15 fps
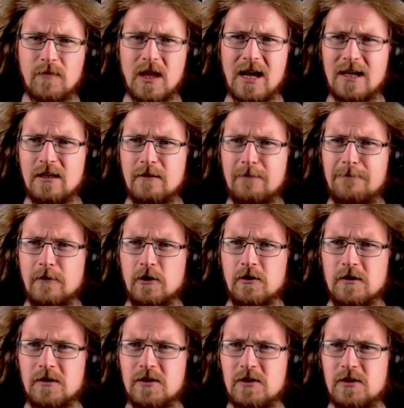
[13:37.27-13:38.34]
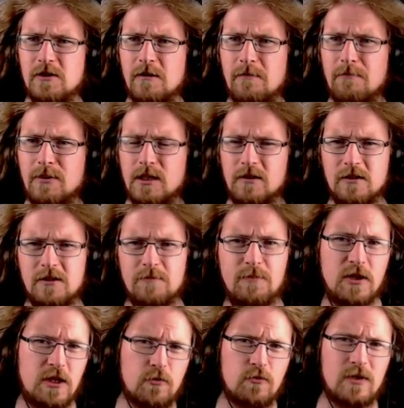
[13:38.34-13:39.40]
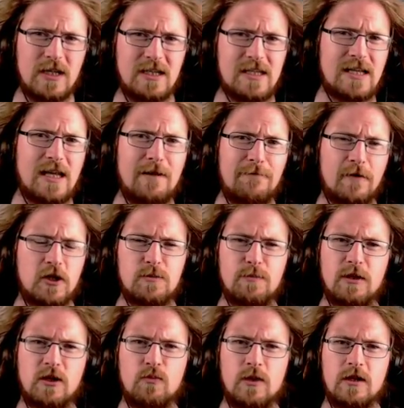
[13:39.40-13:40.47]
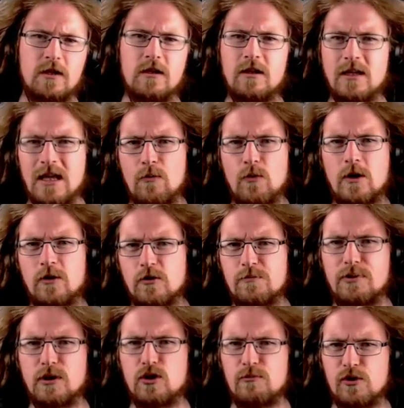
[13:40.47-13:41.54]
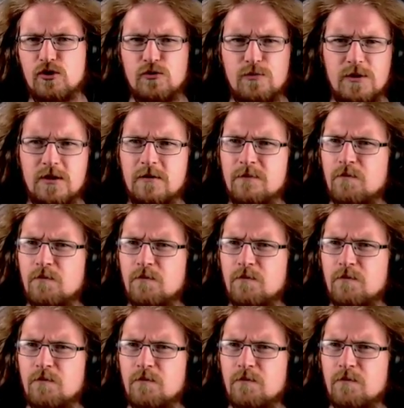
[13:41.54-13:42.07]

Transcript: and the fungus blood, but you don't need to take fungus blood with you. You get one of those blue mushrooms.